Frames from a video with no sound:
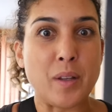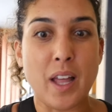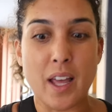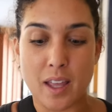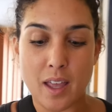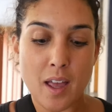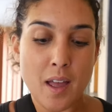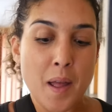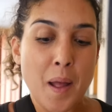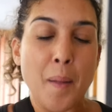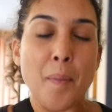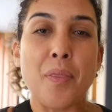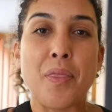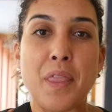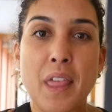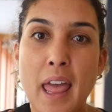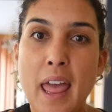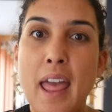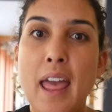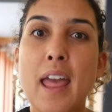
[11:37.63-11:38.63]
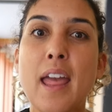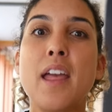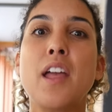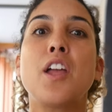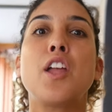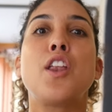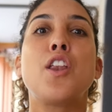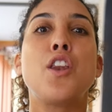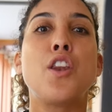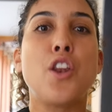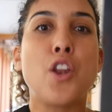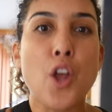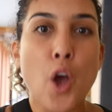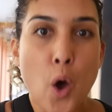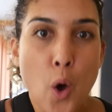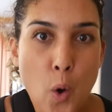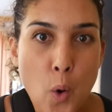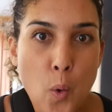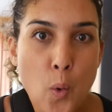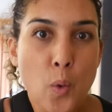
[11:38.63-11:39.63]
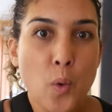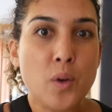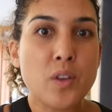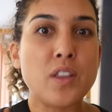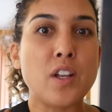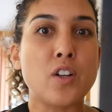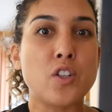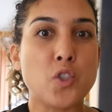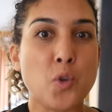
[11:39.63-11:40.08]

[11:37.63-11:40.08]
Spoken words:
Like, they know their